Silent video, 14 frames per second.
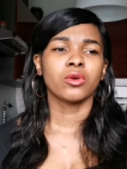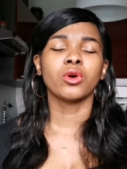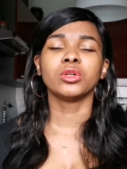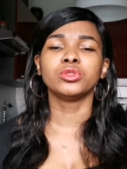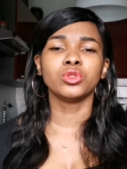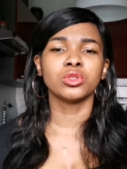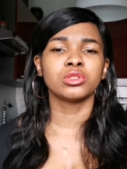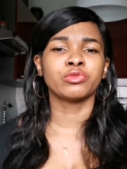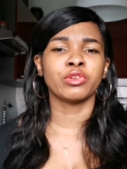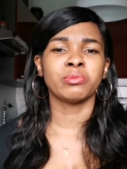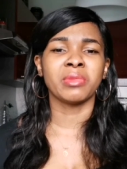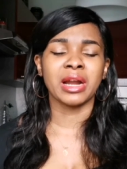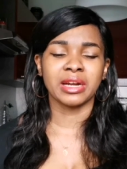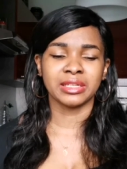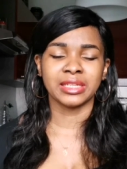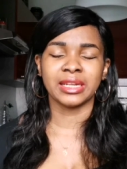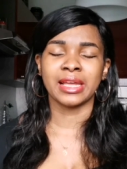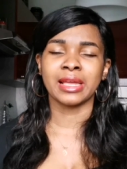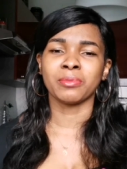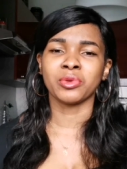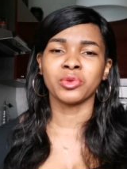God knows from my heart
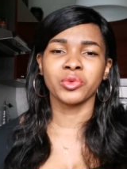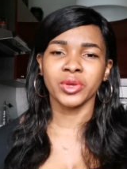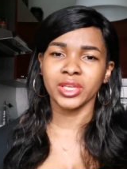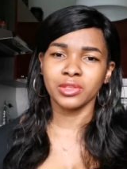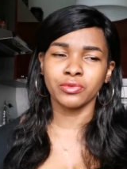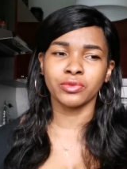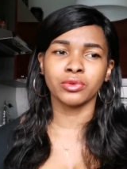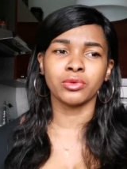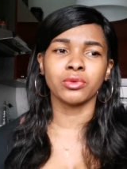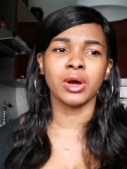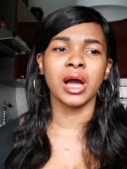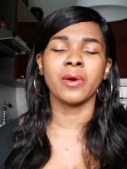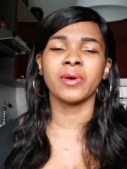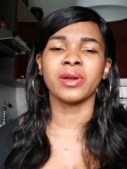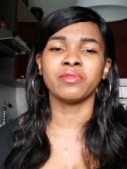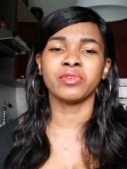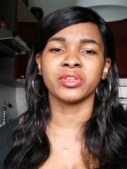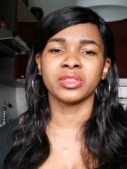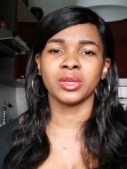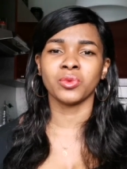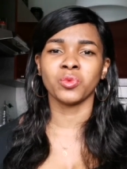that I am grateful how
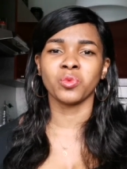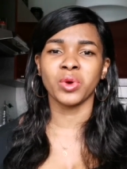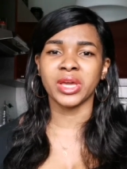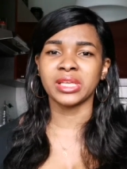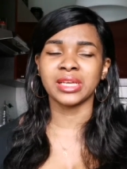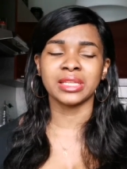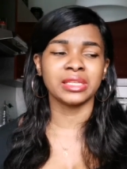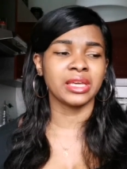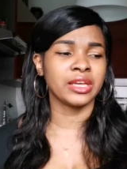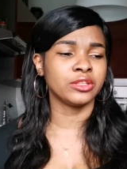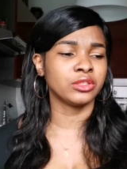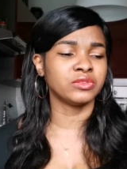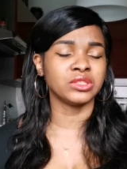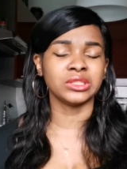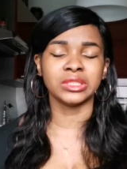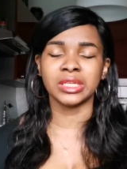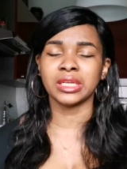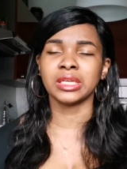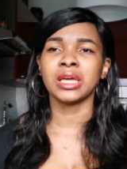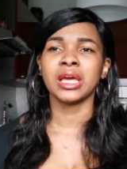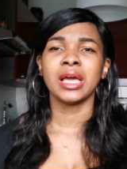everything went at the end of the
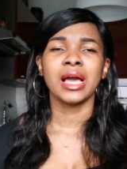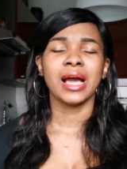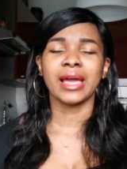day.